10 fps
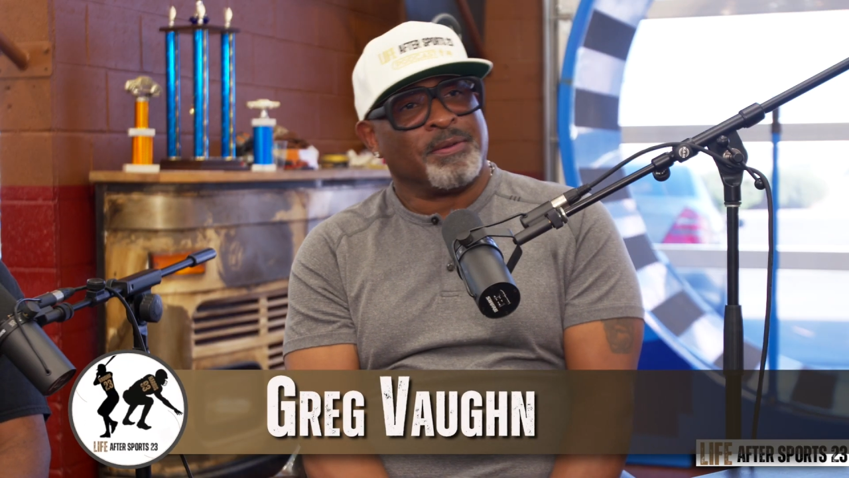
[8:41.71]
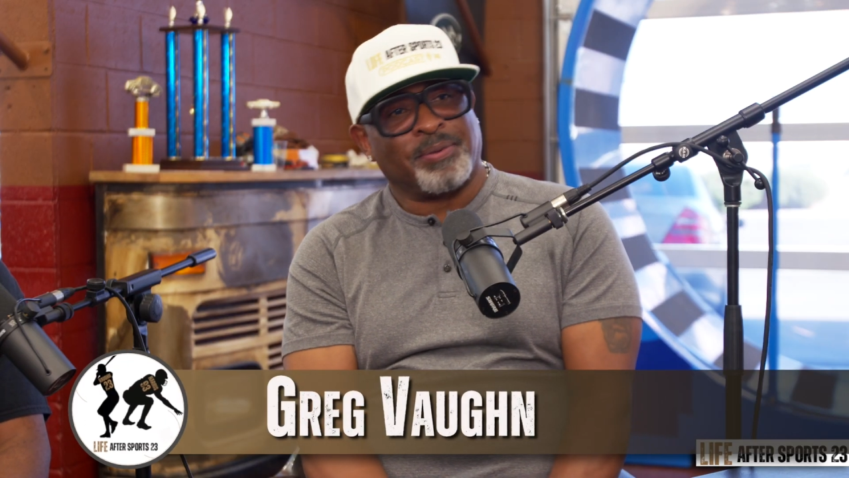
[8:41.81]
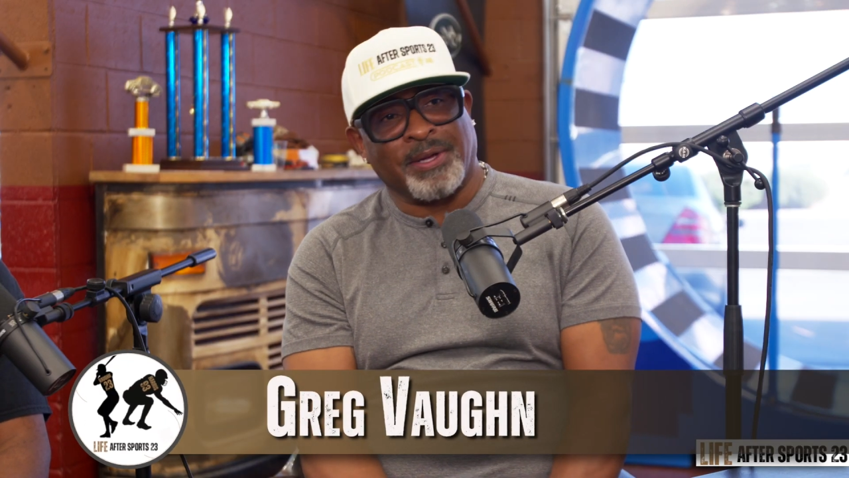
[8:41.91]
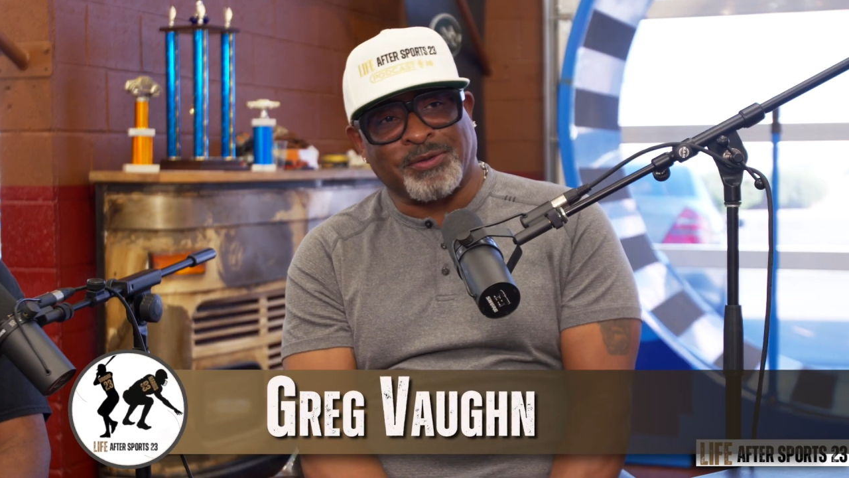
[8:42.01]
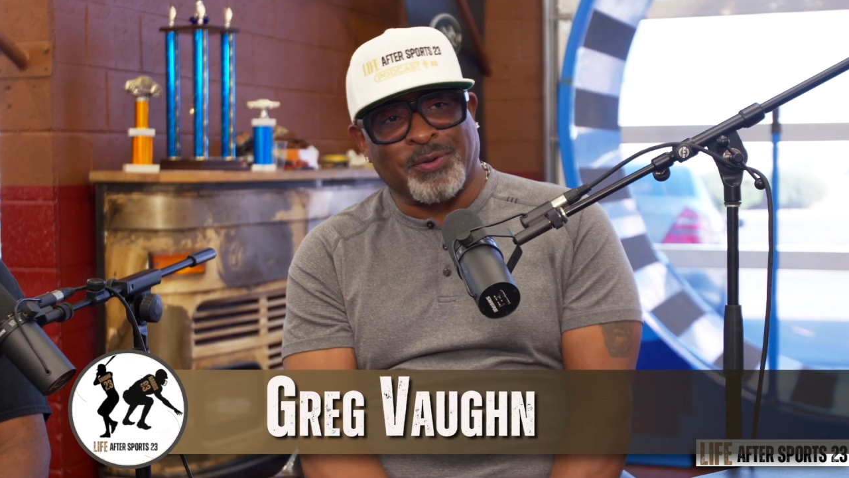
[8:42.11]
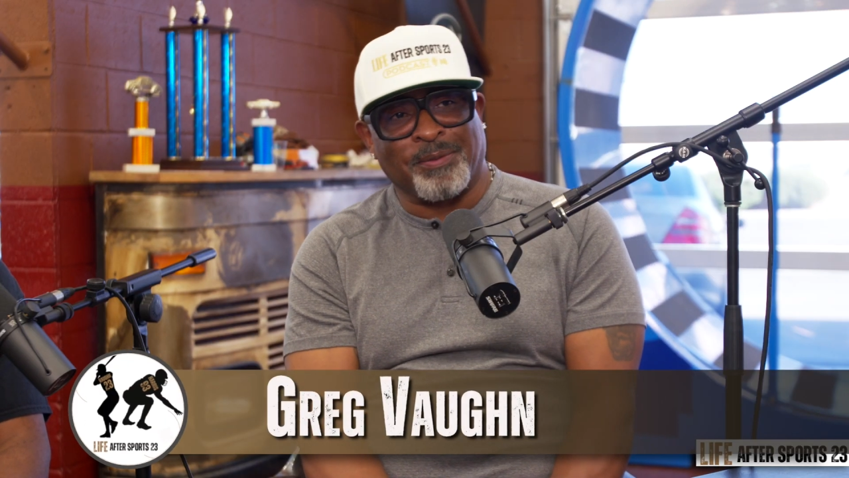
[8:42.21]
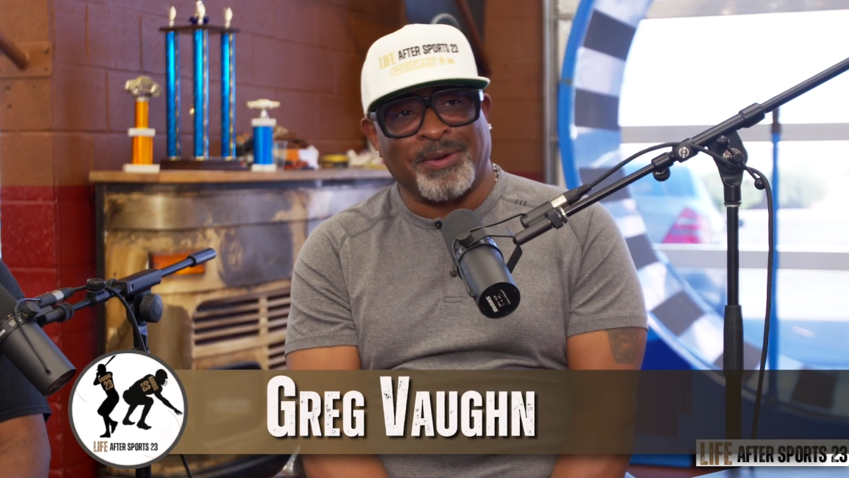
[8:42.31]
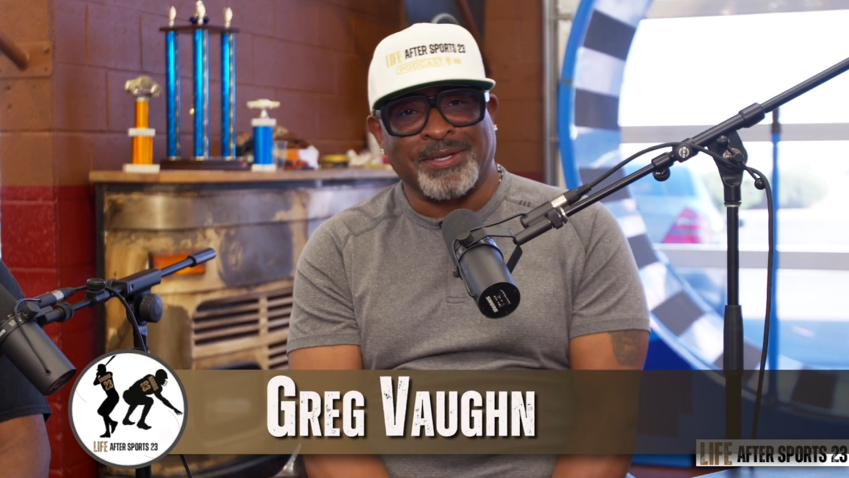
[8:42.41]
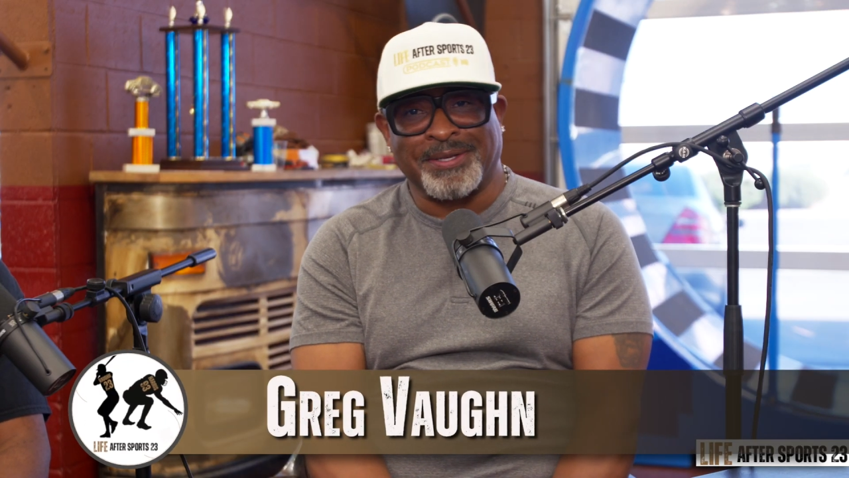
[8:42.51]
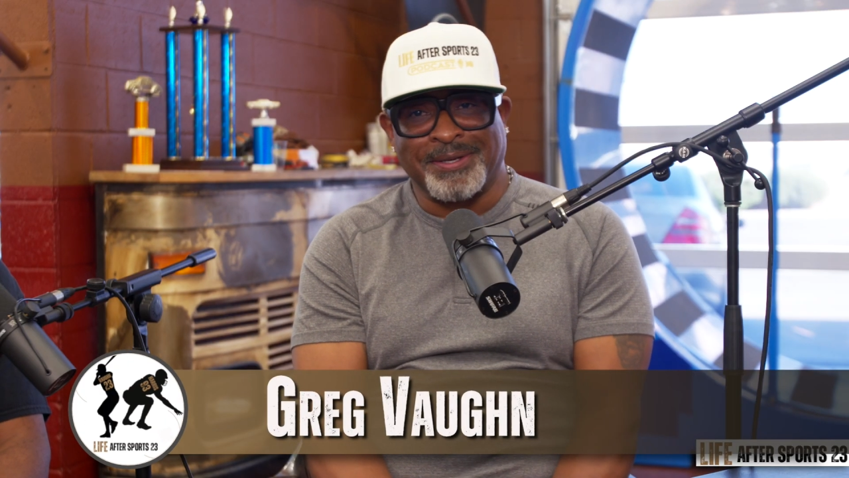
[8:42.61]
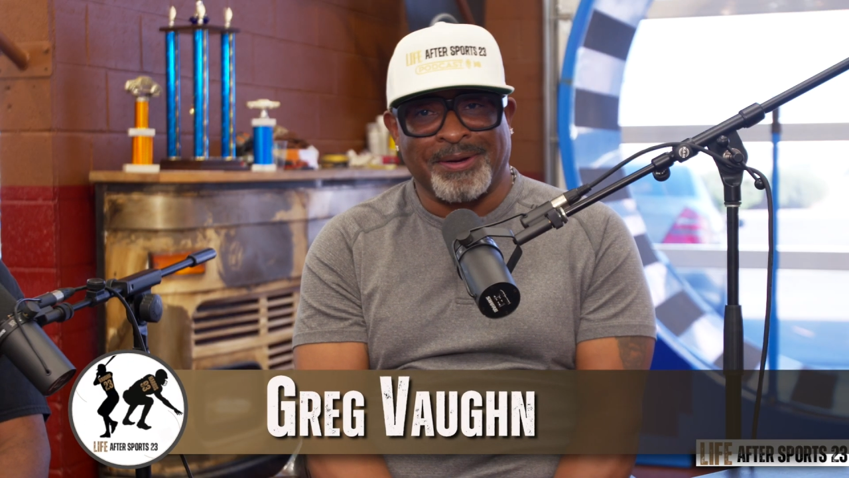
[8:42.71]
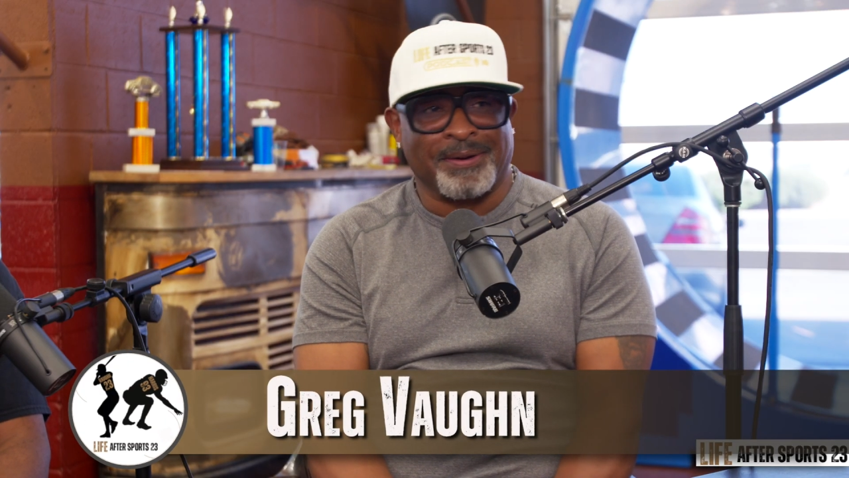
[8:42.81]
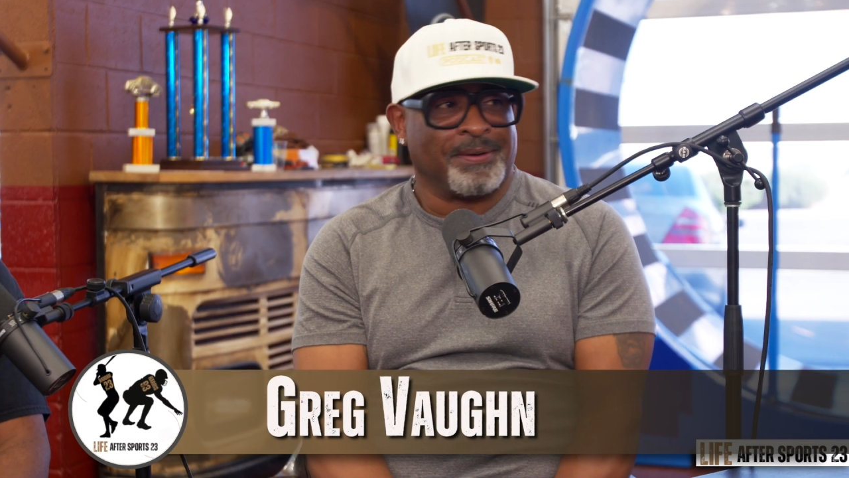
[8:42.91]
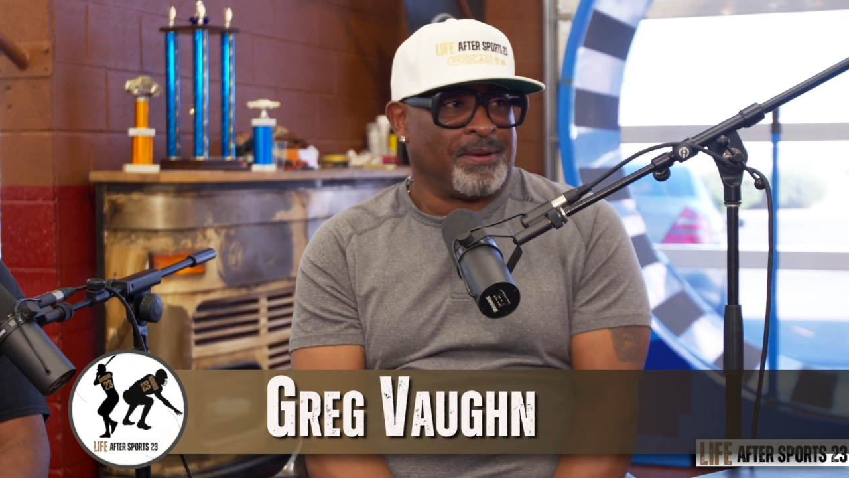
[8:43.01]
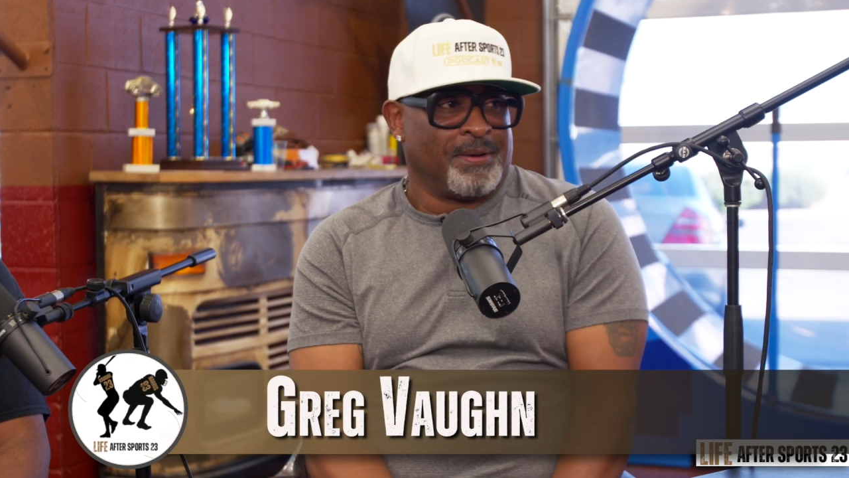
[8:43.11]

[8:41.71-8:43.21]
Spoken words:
playing 12 months a year.